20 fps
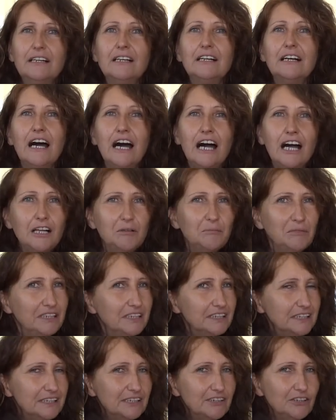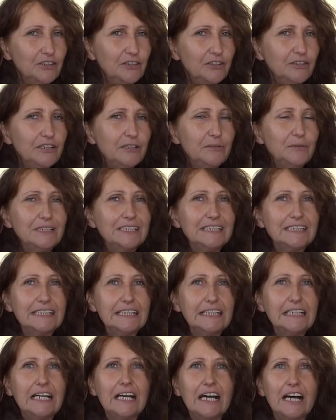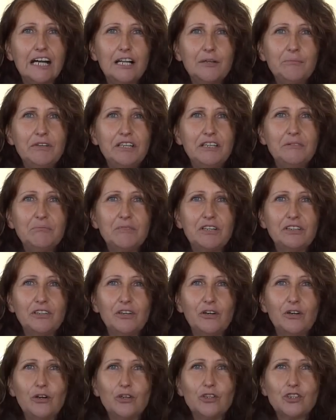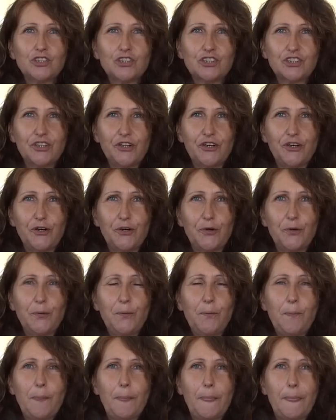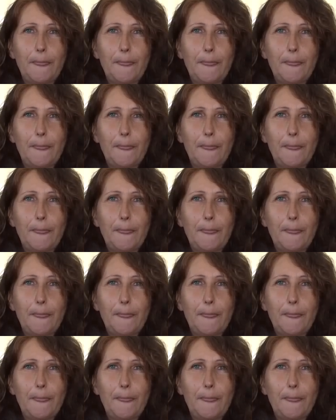calming stone, I would say, calming, but also